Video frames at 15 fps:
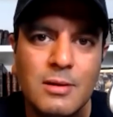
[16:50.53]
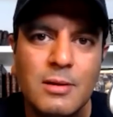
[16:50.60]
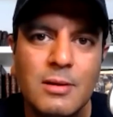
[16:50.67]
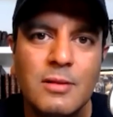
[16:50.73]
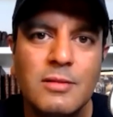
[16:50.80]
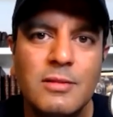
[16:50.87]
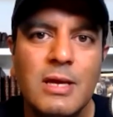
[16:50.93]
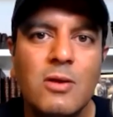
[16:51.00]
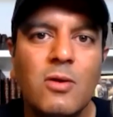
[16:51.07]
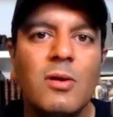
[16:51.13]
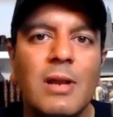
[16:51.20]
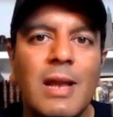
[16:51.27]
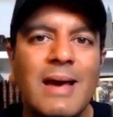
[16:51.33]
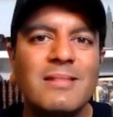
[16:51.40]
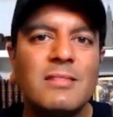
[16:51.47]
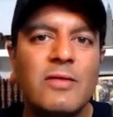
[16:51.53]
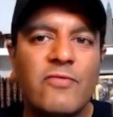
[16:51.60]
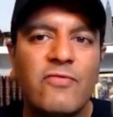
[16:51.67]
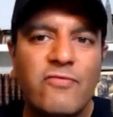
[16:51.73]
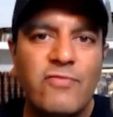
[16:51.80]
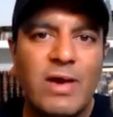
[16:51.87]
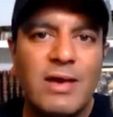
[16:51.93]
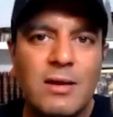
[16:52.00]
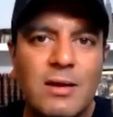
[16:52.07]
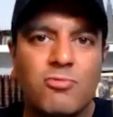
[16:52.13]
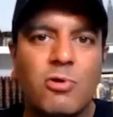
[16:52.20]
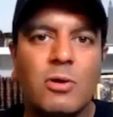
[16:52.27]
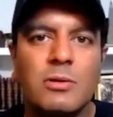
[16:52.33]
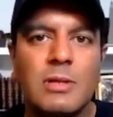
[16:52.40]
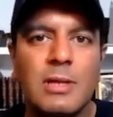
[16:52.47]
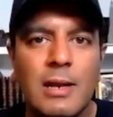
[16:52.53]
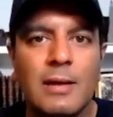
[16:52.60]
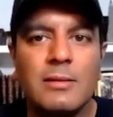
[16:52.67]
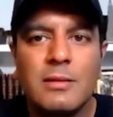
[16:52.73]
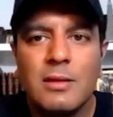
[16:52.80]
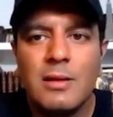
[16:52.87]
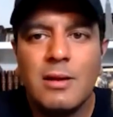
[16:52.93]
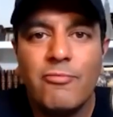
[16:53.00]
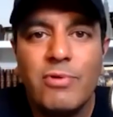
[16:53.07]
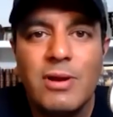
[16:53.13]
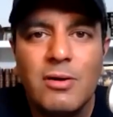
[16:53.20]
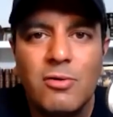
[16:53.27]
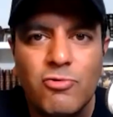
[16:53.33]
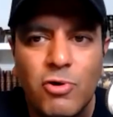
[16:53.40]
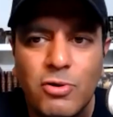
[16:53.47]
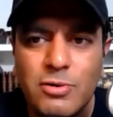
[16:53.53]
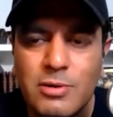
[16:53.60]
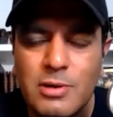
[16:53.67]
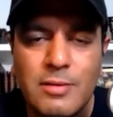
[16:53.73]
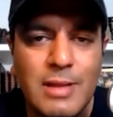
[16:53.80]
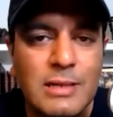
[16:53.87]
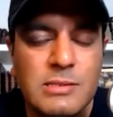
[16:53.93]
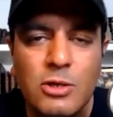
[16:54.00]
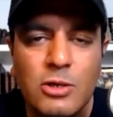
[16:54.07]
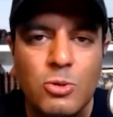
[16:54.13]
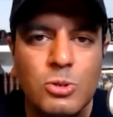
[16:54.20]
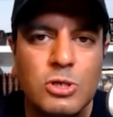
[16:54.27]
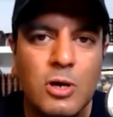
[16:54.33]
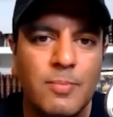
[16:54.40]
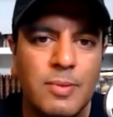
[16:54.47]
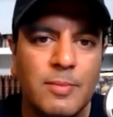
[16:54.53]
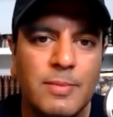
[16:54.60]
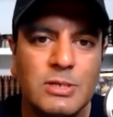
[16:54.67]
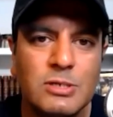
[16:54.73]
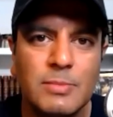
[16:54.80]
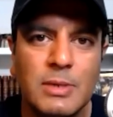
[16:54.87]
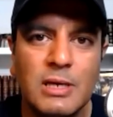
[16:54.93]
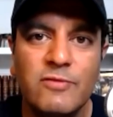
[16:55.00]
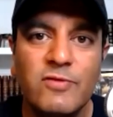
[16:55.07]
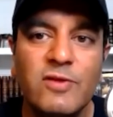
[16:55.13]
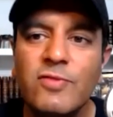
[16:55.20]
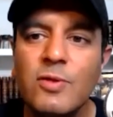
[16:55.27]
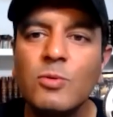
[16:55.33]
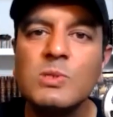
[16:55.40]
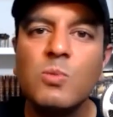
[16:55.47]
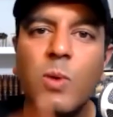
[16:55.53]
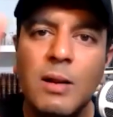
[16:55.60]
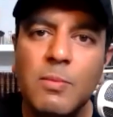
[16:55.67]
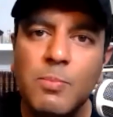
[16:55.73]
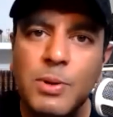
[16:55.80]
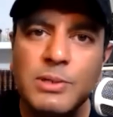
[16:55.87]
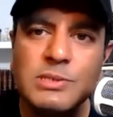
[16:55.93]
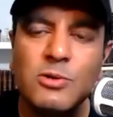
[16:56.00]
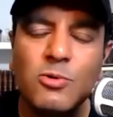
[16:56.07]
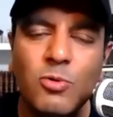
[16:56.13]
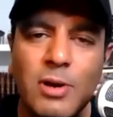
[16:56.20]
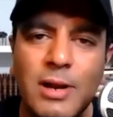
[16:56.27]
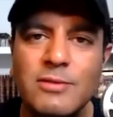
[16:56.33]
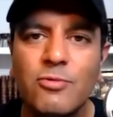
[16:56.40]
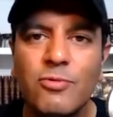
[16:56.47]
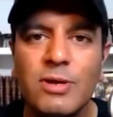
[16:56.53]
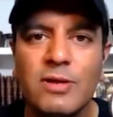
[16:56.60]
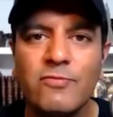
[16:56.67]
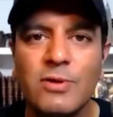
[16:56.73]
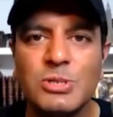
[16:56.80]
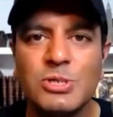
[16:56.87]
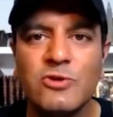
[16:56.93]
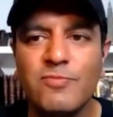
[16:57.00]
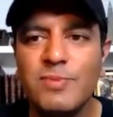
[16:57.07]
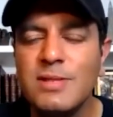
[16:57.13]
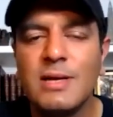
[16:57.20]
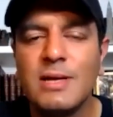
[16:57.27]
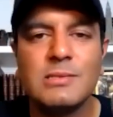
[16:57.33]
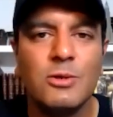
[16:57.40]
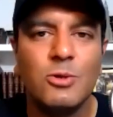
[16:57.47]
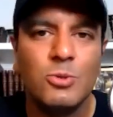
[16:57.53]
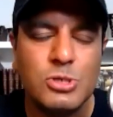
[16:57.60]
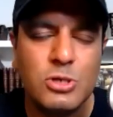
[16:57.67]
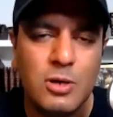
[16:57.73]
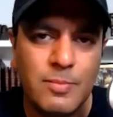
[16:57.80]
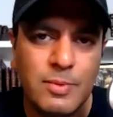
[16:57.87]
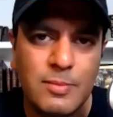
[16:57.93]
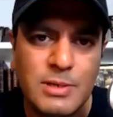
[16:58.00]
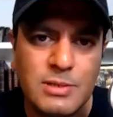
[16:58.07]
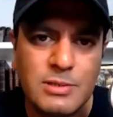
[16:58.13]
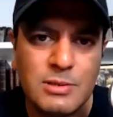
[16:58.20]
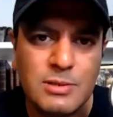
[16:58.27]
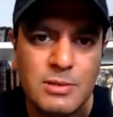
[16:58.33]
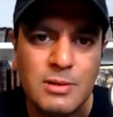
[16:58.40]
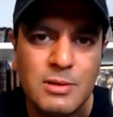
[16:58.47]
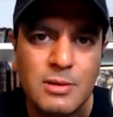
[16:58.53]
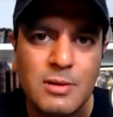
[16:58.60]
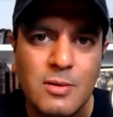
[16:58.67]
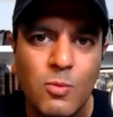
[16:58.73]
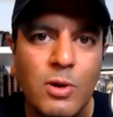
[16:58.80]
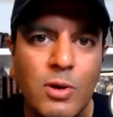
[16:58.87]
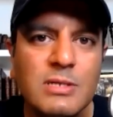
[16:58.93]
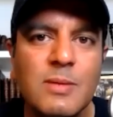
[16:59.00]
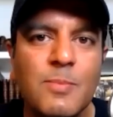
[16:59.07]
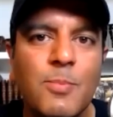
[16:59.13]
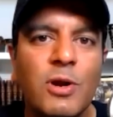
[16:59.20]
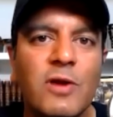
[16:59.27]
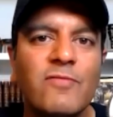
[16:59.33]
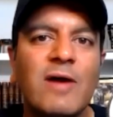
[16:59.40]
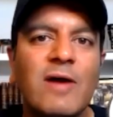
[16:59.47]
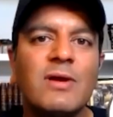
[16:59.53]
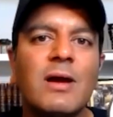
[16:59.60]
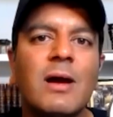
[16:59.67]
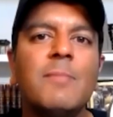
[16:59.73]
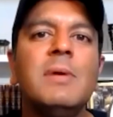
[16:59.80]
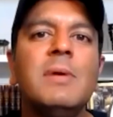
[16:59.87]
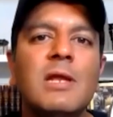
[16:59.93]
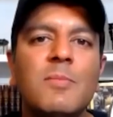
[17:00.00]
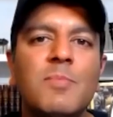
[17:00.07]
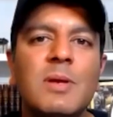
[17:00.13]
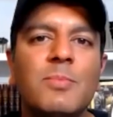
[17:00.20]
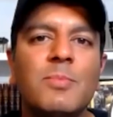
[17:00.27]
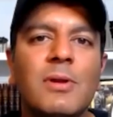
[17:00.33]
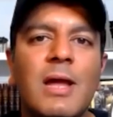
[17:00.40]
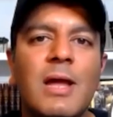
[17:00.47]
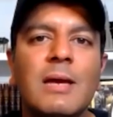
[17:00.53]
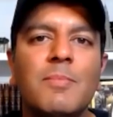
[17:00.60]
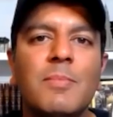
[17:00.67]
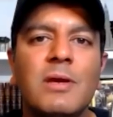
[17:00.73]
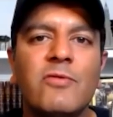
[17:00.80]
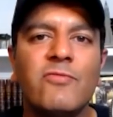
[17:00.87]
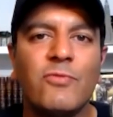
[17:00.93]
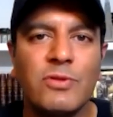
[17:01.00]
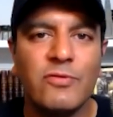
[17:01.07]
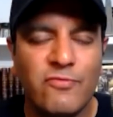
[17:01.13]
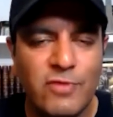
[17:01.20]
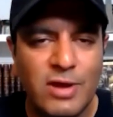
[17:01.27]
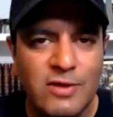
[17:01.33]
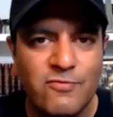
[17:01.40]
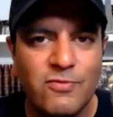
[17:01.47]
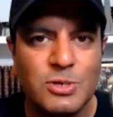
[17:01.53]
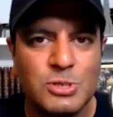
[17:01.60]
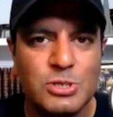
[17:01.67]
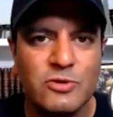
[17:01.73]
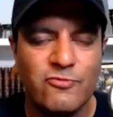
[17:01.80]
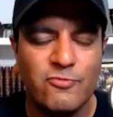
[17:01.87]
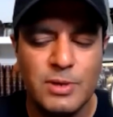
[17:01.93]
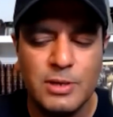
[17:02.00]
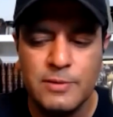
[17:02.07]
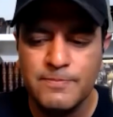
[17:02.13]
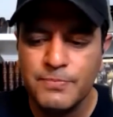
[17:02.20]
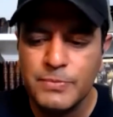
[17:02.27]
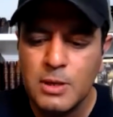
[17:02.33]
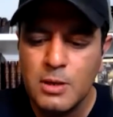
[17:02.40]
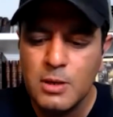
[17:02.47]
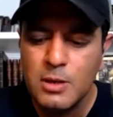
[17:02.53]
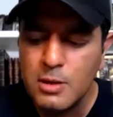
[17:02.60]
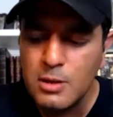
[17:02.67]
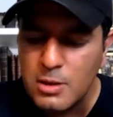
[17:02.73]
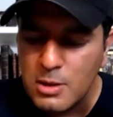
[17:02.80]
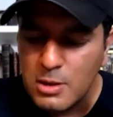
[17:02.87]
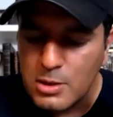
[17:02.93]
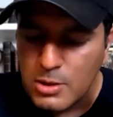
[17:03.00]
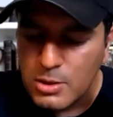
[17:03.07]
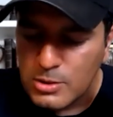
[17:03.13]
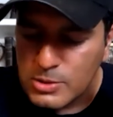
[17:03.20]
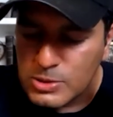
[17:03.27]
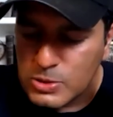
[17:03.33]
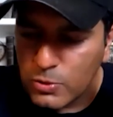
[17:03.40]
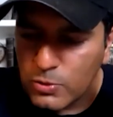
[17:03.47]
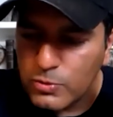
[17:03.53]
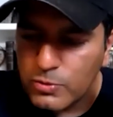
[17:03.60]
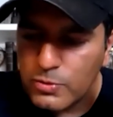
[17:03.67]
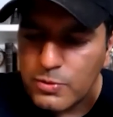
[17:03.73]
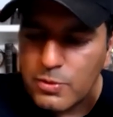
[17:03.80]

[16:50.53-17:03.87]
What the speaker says: They don't like the fake Ron. They like the real Ron. And that's a huge compliment to me. Even if there was one person who liked the real version of me, that's a huge compliment. What is the point of having a million people like me for the fake version of me? Okay. So,